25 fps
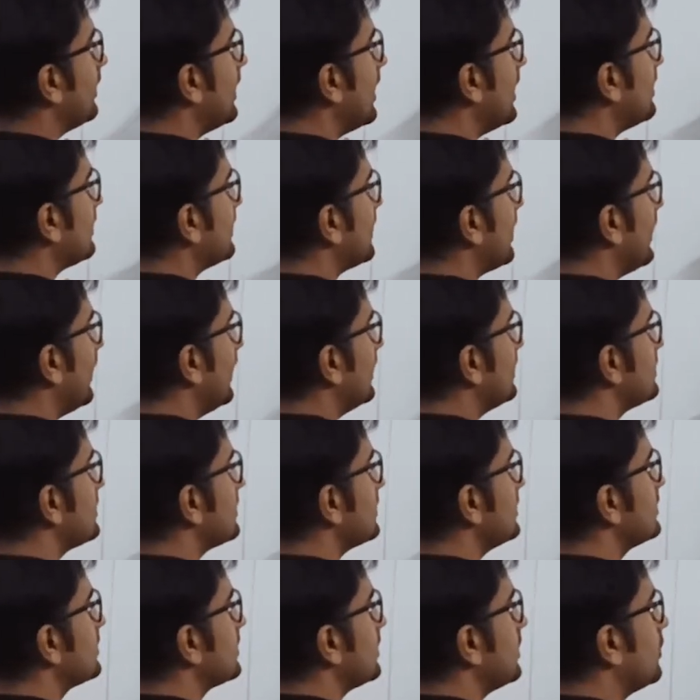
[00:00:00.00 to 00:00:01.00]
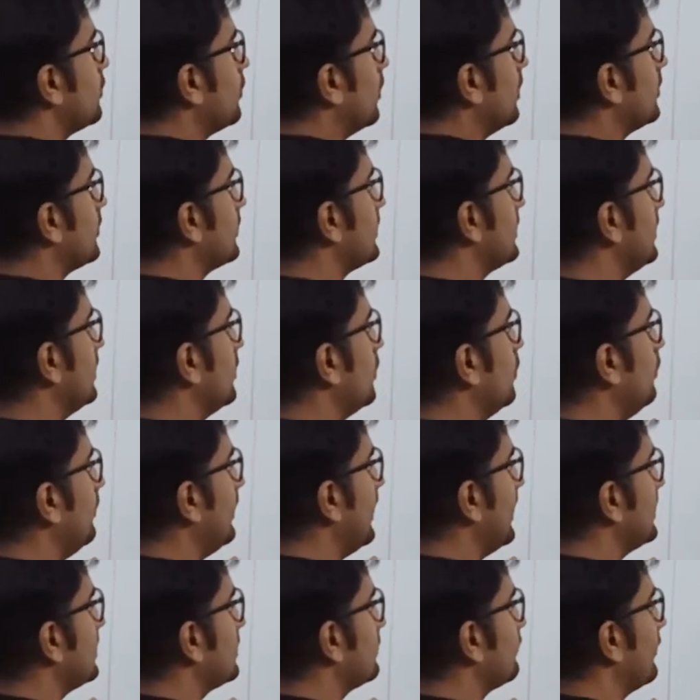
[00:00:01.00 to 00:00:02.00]
delta S is equal to 0,
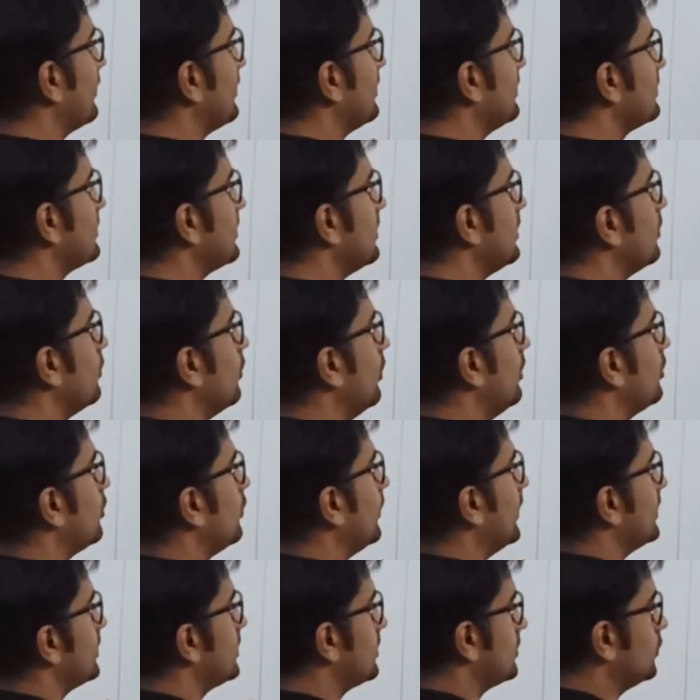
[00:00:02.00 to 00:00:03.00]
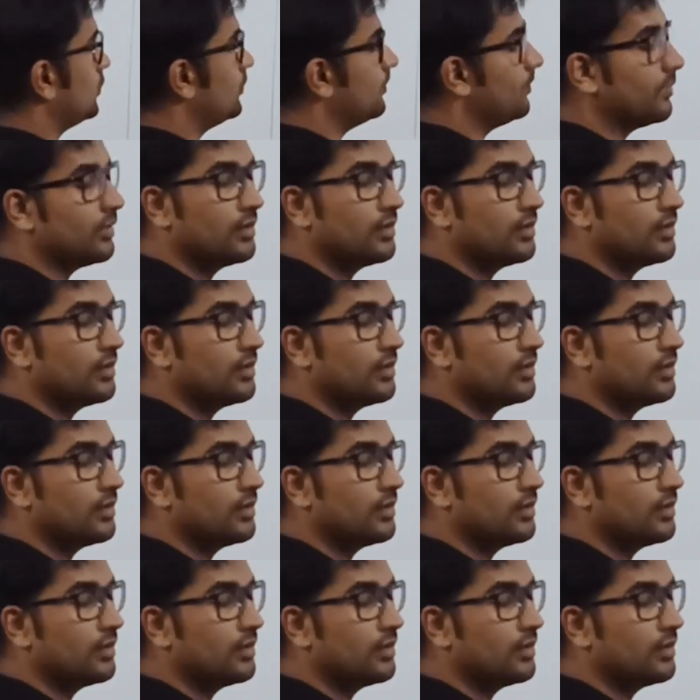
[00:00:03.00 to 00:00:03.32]
S1 is equal to S2.